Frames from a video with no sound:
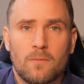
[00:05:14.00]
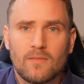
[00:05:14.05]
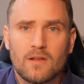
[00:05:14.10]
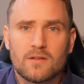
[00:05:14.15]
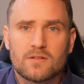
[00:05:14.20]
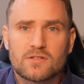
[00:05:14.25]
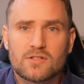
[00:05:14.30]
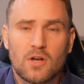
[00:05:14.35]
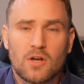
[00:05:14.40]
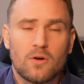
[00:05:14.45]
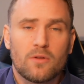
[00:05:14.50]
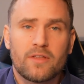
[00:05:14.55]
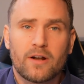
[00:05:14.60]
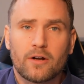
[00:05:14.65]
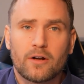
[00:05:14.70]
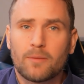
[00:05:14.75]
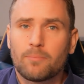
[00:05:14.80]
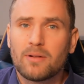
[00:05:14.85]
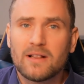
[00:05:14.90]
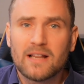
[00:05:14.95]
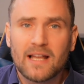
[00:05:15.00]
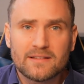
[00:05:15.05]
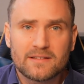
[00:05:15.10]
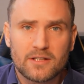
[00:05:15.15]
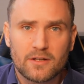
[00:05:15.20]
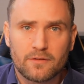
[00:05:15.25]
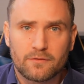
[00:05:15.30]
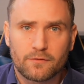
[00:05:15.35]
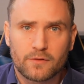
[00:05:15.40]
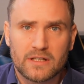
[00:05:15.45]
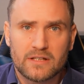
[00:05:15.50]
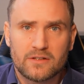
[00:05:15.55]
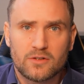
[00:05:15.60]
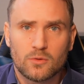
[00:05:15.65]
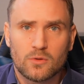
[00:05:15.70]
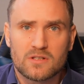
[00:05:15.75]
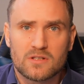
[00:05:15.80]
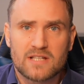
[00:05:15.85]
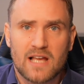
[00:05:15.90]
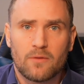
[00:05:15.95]
So there are plenty of free
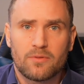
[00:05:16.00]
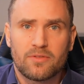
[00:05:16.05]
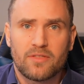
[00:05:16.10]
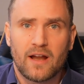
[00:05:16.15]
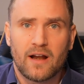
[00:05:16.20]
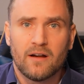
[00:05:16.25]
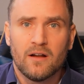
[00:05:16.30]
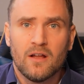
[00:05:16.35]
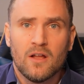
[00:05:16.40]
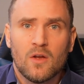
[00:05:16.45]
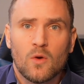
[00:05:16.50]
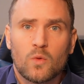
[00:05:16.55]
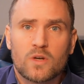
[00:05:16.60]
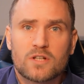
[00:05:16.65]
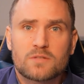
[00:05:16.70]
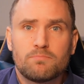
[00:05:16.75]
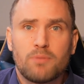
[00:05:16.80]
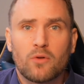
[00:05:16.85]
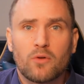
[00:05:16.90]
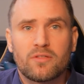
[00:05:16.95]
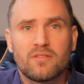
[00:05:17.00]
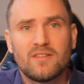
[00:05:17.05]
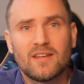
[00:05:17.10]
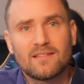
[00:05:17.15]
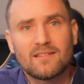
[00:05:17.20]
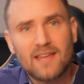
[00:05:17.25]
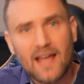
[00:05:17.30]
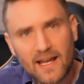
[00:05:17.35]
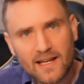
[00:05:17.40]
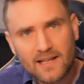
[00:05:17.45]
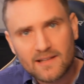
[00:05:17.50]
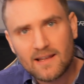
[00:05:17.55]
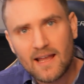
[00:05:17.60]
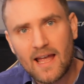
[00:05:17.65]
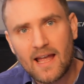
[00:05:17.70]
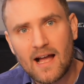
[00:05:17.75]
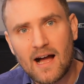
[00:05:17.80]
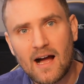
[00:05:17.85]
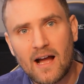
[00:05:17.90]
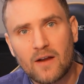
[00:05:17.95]
tools out there which both detect
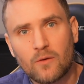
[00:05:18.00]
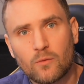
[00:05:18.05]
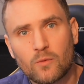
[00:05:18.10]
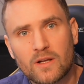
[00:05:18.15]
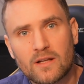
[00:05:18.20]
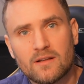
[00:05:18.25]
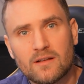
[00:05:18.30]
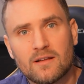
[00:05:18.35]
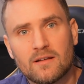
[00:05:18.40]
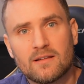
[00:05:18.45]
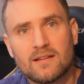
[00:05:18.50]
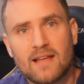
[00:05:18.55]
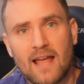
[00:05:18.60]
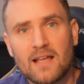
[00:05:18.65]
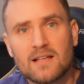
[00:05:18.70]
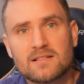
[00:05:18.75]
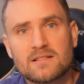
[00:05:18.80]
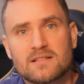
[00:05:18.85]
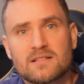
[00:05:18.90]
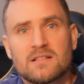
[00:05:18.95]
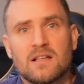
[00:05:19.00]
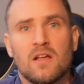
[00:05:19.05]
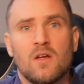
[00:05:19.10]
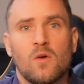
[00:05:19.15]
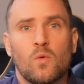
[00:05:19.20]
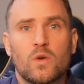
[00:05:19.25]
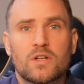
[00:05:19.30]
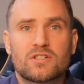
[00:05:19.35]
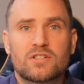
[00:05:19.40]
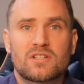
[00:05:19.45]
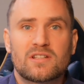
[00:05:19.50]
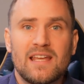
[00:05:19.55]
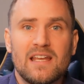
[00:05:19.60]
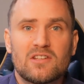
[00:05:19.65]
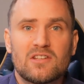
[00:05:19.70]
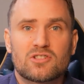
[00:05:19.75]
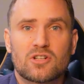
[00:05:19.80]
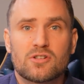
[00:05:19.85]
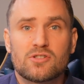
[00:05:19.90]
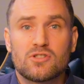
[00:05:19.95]
AI written texts, which
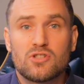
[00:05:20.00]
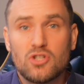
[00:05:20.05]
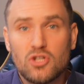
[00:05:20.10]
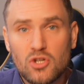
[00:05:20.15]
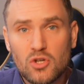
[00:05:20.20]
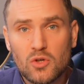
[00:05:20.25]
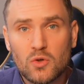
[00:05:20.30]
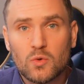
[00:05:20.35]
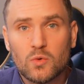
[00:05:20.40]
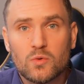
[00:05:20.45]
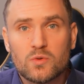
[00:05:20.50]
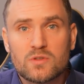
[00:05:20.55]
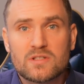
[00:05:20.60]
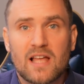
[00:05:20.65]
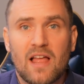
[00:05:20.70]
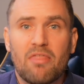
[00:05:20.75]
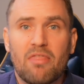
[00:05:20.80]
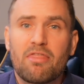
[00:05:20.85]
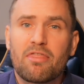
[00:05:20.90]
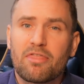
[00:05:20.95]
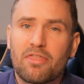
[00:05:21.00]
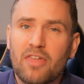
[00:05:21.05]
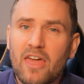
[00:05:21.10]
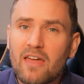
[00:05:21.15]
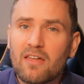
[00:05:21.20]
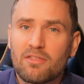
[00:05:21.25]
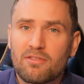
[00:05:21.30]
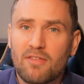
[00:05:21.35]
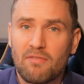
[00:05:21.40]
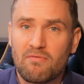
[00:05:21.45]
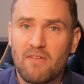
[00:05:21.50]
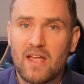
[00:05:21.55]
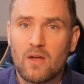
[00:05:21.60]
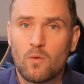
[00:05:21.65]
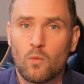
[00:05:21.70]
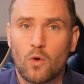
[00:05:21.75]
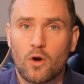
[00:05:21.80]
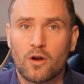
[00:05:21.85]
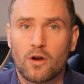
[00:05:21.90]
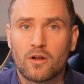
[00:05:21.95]
teachers use and think that they
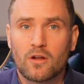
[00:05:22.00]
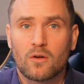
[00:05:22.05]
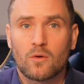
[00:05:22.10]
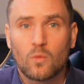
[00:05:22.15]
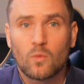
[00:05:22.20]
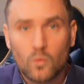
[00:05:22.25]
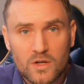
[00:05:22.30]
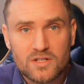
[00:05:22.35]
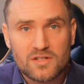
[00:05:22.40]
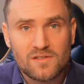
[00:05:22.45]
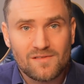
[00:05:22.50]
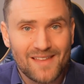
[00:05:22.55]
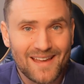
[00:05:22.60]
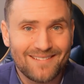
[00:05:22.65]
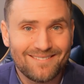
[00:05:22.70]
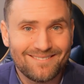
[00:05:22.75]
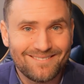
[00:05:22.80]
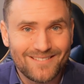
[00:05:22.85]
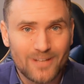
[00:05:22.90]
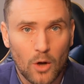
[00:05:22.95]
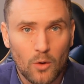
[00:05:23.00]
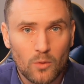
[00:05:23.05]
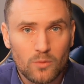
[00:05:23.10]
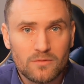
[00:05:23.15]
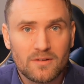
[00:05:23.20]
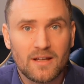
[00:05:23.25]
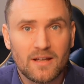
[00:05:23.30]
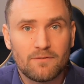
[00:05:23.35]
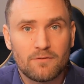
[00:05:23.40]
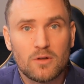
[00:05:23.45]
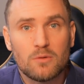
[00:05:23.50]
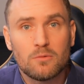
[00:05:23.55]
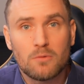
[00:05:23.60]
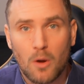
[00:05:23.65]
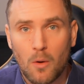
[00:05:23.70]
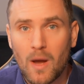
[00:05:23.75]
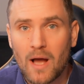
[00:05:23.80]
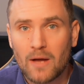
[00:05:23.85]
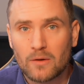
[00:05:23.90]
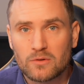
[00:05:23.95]
work, which they don't if you
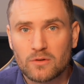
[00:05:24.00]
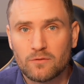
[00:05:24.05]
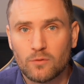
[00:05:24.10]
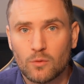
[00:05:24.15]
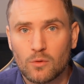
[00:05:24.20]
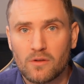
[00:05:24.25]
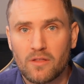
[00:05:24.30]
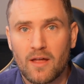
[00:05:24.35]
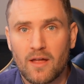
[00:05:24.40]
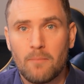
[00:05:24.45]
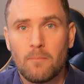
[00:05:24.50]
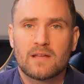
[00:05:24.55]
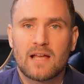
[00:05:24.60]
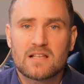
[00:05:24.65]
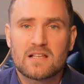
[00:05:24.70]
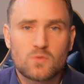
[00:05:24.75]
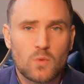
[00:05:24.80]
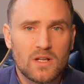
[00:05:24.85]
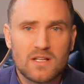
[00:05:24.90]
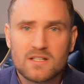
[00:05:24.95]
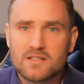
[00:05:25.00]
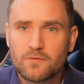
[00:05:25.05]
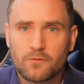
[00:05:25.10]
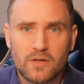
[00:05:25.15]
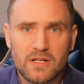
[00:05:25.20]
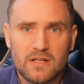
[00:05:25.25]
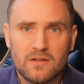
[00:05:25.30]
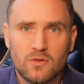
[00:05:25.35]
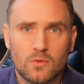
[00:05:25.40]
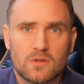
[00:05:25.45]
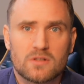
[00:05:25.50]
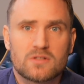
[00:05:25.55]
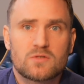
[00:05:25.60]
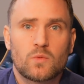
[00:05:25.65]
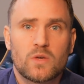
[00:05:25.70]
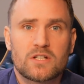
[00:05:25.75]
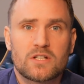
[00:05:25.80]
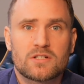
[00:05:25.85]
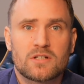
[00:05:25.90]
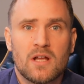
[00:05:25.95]
know how to fool them, as well as free tools
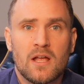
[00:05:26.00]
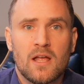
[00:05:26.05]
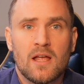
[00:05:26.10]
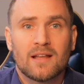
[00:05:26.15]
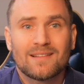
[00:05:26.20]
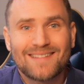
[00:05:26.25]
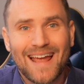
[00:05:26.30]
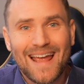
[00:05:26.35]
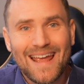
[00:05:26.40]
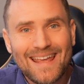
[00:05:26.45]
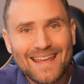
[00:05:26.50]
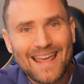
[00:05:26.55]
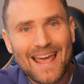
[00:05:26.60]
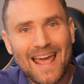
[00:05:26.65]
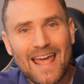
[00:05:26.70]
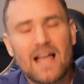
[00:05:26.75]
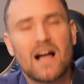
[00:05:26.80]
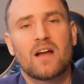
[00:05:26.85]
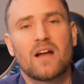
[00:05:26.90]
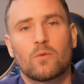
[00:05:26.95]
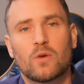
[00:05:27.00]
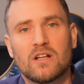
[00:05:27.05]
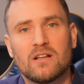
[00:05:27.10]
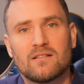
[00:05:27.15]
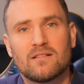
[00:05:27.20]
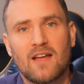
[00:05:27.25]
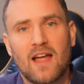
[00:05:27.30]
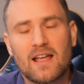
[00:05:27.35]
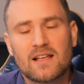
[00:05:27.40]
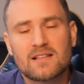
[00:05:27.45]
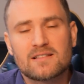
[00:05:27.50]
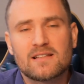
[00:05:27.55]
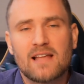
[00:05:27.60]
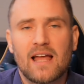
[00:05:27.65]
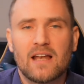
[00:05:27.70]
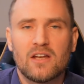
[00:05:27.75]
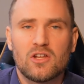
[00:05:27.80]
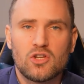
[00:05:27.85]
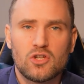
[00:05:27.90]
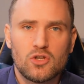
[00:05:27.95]
which take AI written text
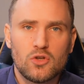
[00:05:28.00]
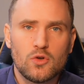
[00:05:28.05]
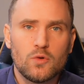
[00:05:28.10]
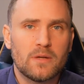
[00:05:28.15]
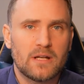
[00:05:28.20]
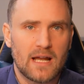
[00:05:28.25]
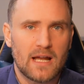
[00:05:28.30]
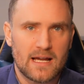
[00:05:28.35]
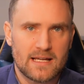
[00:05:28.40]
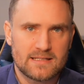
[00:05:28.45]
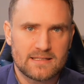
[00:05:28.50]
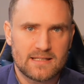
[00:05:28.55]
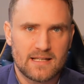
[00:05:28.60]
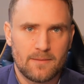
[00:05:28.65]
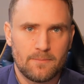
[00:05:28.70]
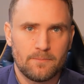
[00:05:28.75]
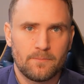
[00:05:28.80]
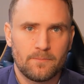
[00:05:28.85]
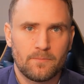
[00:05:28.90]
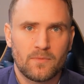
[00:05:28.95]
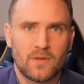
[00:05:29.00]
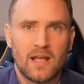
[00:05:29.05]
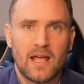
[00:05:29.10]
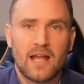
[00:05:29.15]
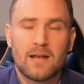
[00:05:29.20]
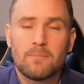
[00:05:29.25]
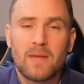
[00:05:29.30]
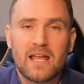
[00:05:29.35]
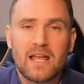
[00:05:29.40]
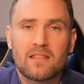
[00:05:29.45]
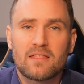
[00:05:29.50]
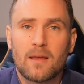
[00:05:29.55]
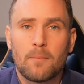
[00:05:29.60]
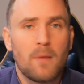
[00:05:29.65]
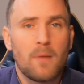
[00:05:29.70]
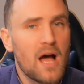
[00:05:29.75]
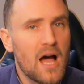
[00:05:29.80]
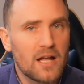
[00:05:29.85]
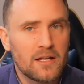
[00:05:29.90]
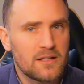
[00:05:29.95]
and humanize them and make them
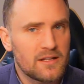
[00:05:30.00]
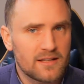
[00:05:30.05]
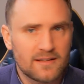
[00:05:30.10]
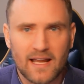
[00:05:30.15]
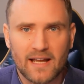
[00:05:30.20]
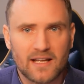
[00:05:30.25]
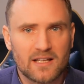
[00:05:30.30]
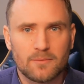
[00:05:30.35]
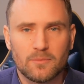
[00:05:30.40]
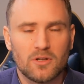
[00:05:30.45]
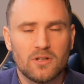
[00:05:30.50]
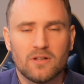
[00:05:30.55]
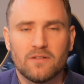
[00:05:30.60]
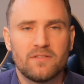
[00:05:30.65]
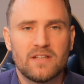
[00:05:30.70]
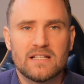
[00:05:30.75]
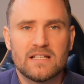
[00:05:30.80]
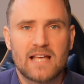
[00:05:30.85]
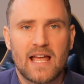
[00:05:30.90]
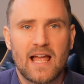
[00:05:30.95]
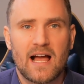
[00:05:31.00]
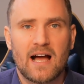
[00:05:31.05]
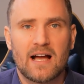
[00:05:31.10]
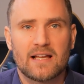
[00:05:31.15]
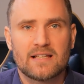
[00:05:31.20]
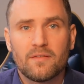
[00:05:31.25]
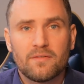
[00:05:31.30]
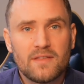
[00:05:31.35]
undetectable of these AIs.